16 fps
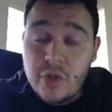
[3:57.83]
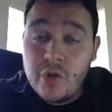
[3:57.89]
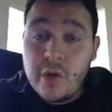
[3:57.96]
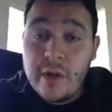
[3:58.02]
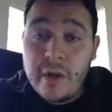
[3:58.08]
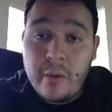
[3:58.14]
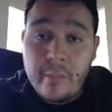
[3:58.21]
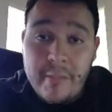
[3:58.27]

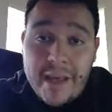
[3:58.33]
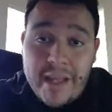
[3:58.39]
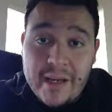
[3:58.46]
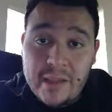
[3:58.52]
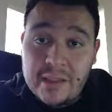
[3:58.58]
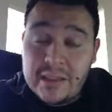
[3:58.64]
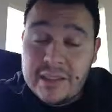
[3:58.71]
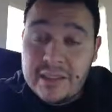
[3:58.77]
you
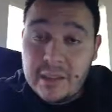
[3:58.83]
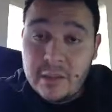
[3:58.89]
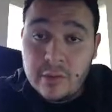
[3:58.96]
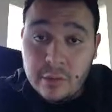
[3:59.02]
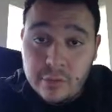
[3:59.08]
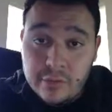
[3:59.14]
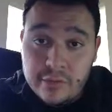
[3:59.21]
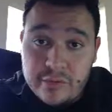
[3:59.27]
automatically
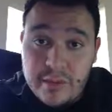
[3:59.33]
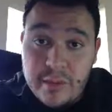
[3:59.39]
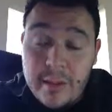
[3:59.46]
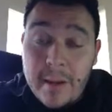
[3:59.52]
lose.